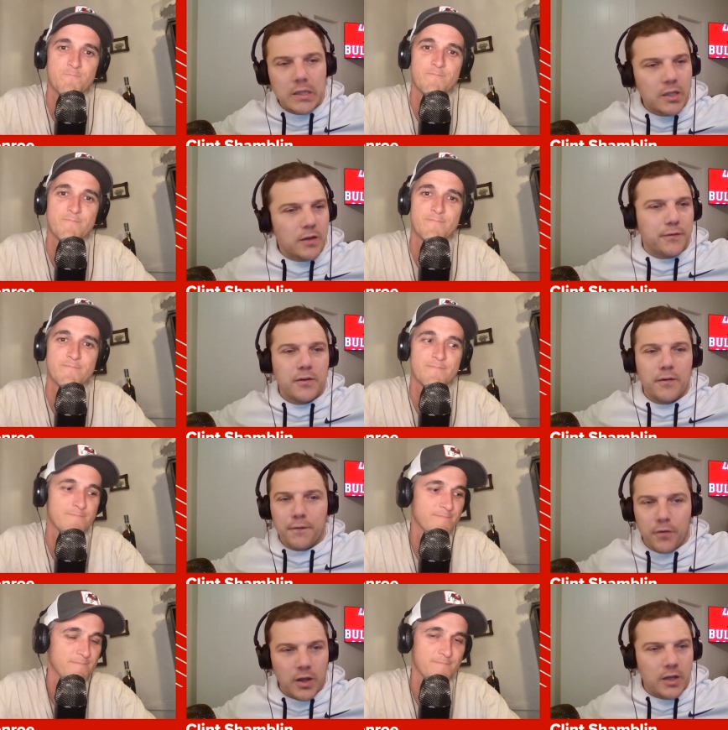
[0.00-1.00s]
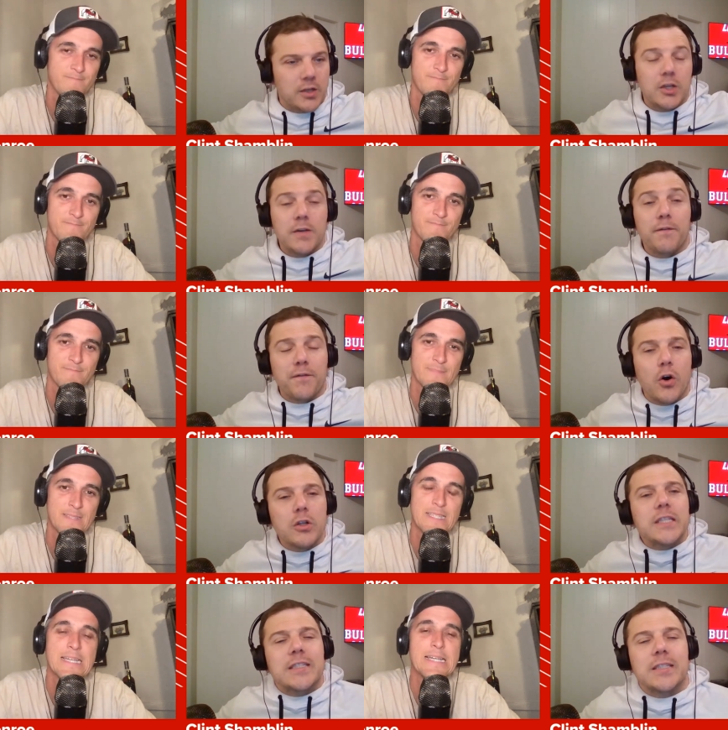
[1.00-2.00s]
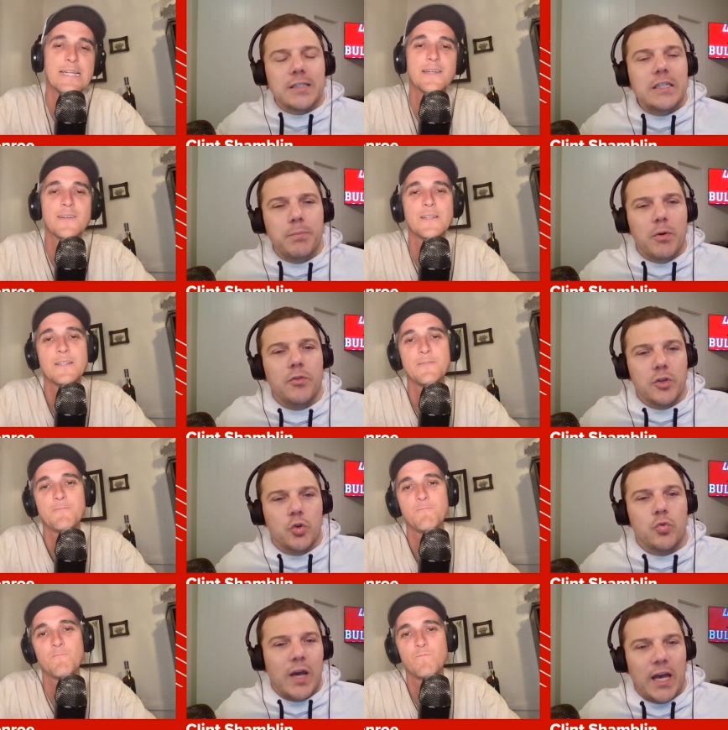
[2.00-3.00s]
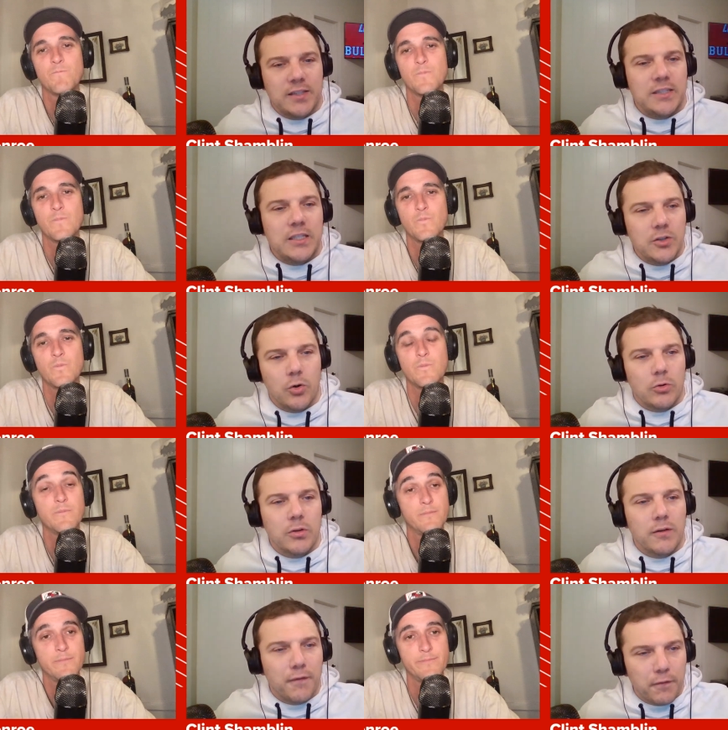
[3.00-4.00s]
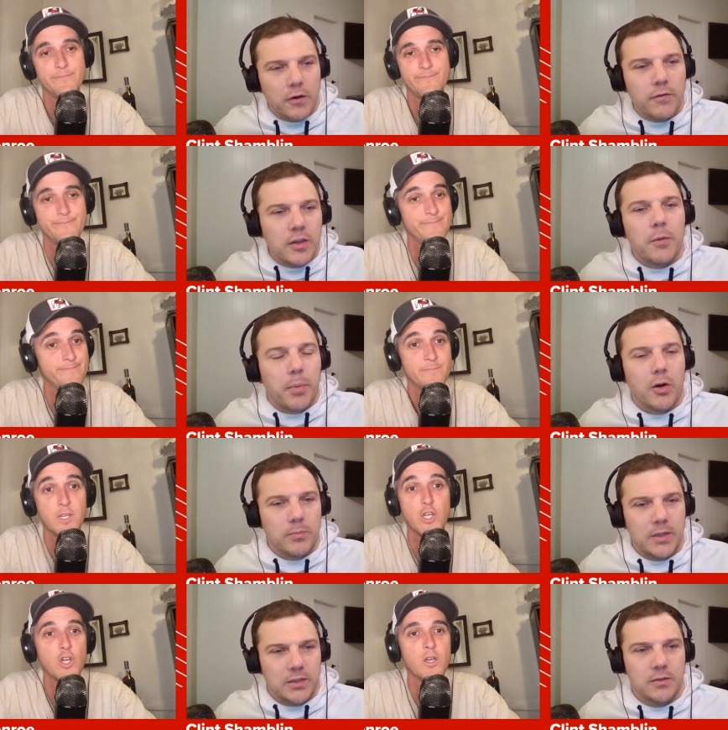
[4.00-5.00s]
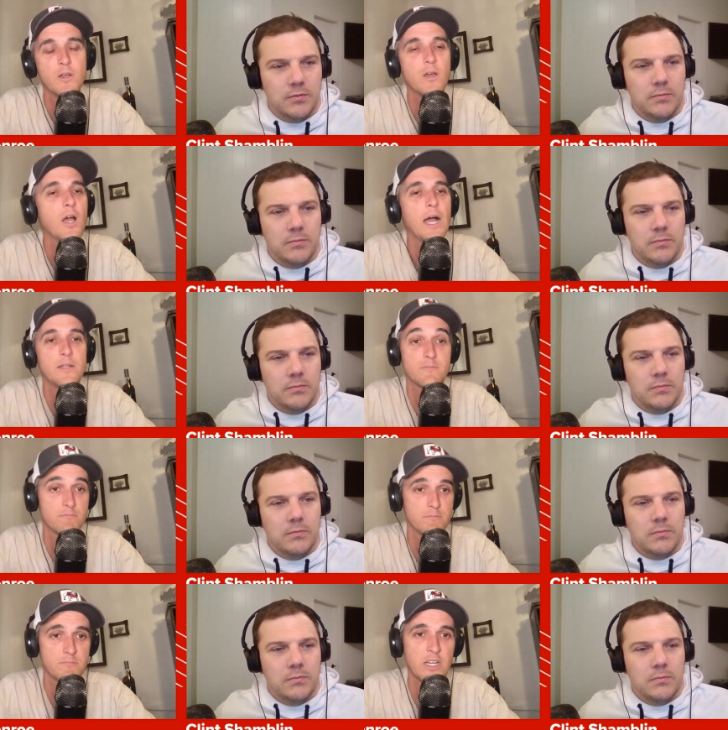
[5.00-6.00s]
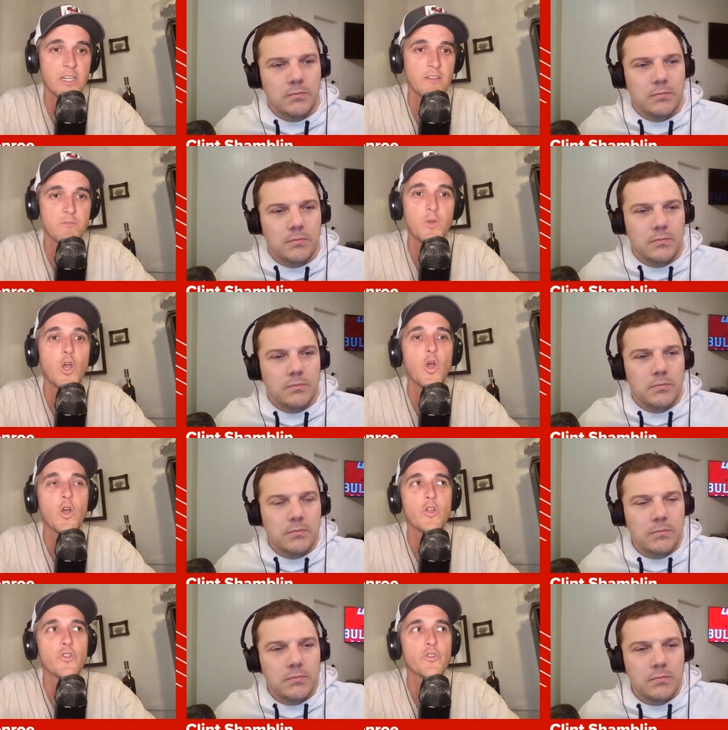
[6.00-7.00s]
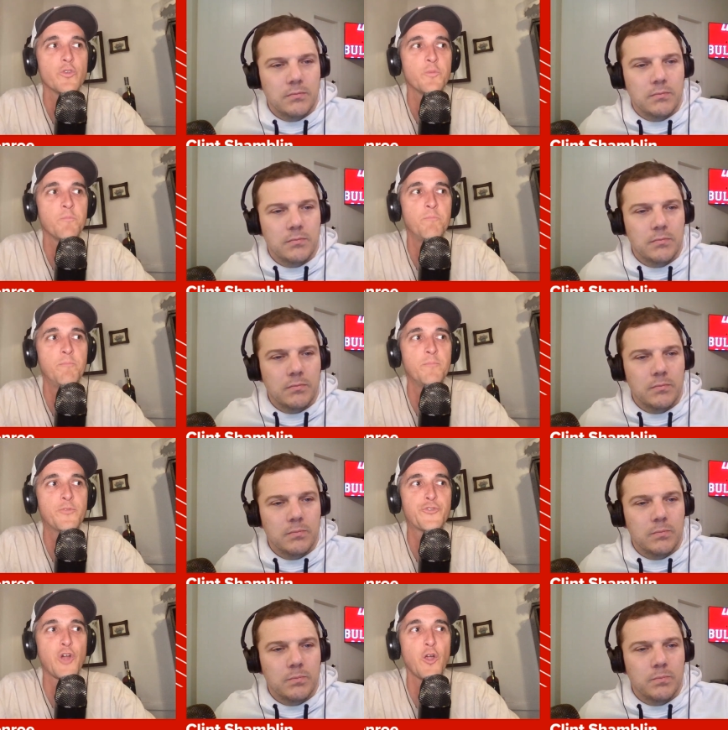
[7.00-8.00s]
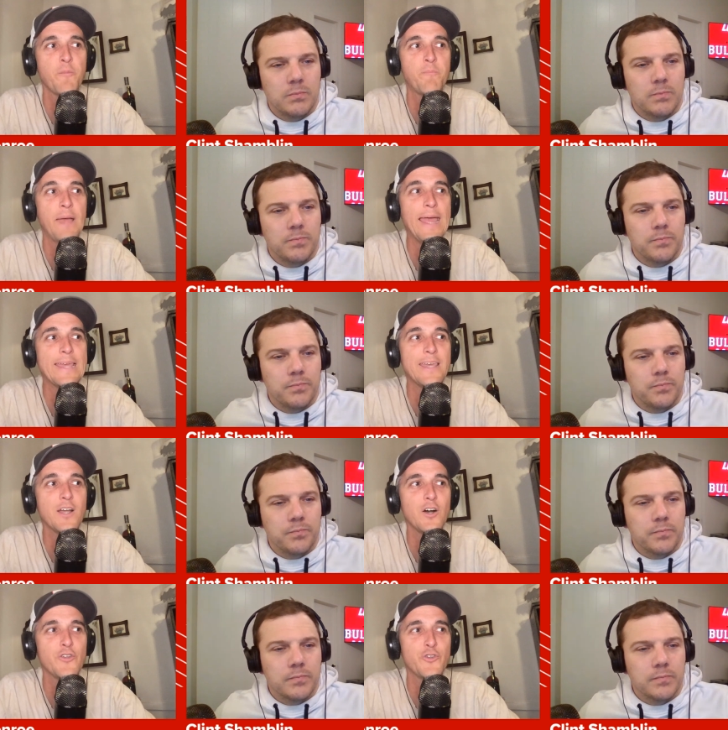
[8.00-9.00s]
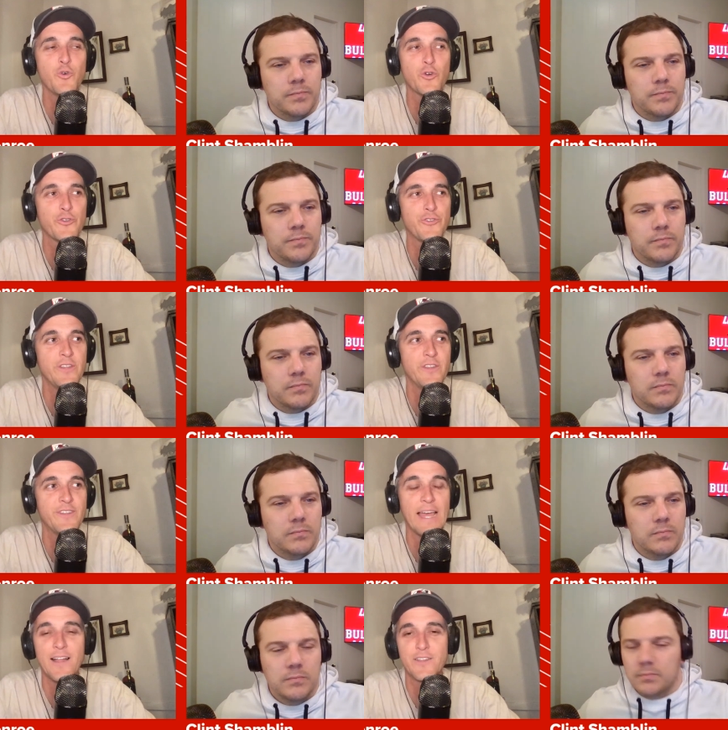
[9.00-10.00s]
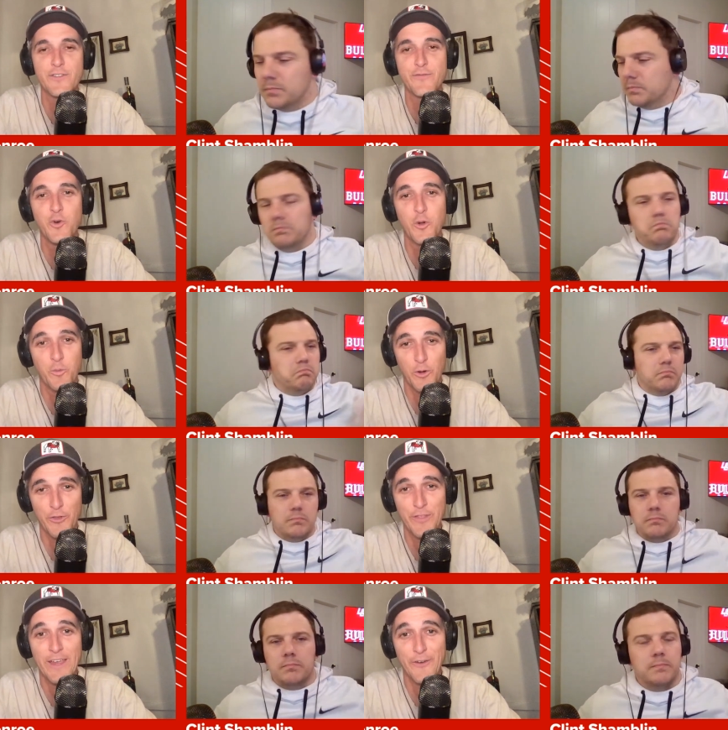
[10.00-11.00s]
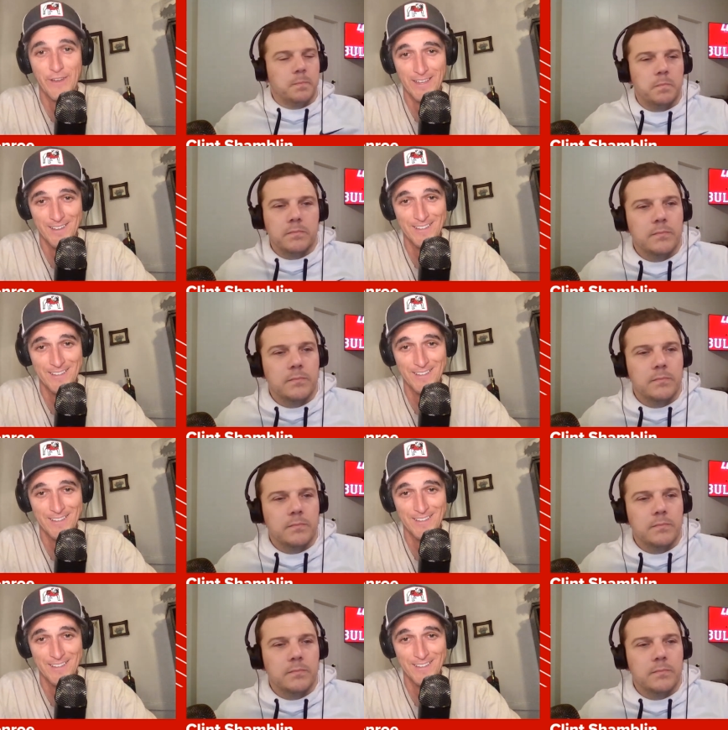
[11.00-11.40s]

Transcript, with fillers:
Speaker 1: Lyft, friend. Fall asleep on the grassy knoll in front of the apartment.
Speaker 2: I'll, I'll get. Start banging on doors in the Dallas-Fort Worth area